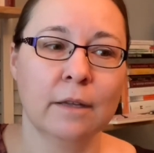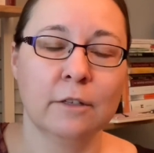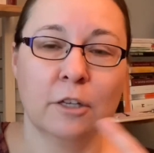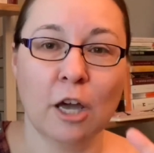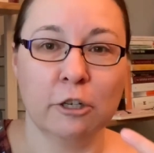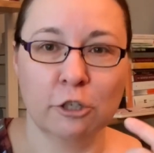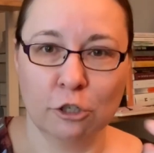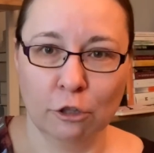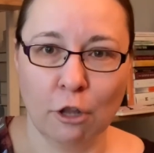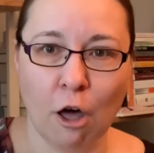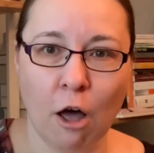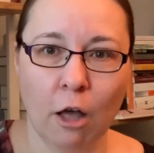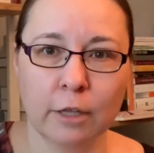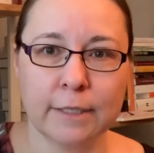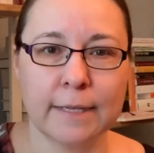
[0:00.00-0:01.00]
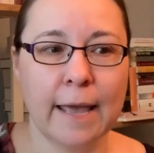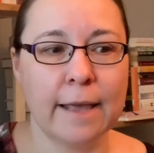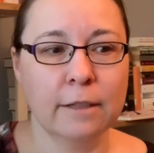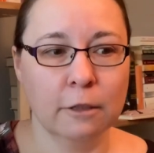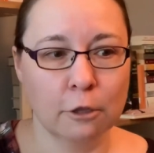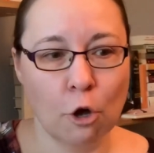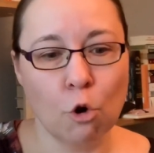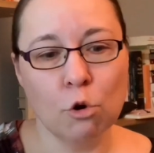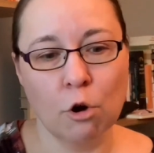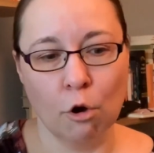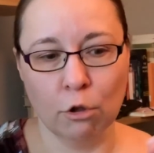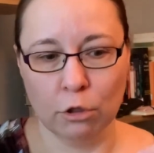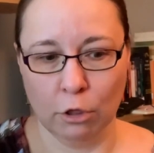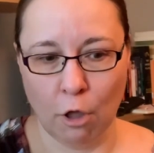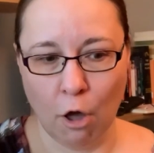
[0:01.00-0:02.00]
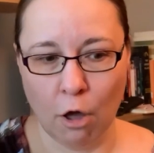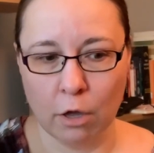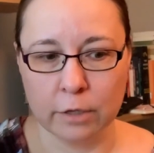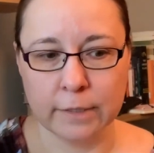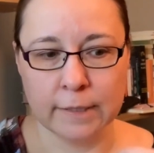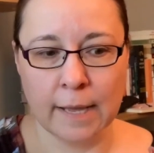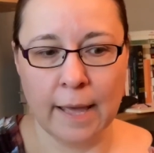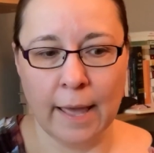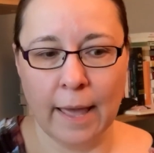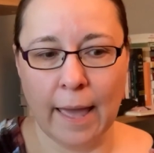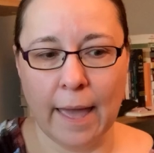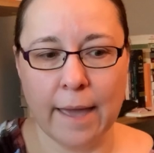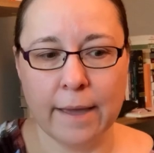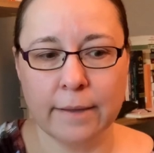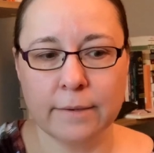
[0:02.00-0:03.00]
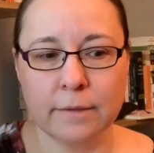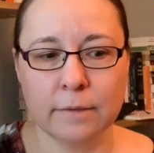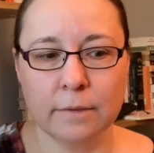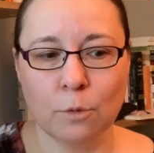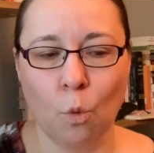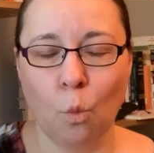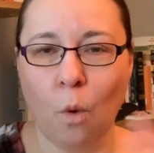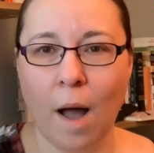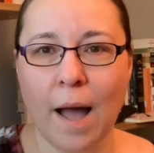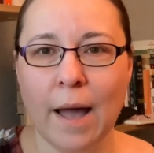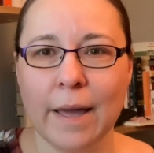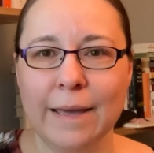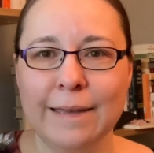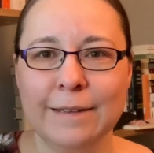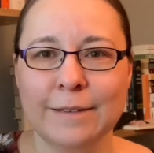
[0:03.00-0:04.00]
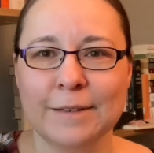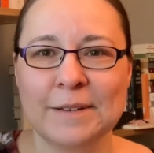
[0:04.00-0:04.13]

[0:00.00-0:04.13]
Dutch laws and local laws, and why